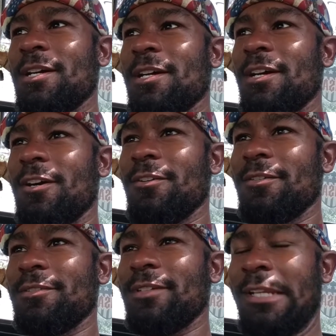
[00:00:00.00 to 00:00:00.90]
You know,
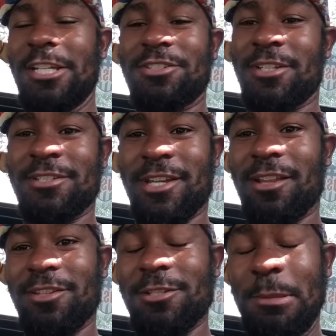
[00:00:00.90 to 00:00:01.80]
and
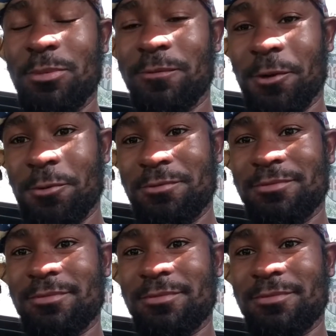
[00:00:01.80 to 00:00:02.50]
sadly these people vote.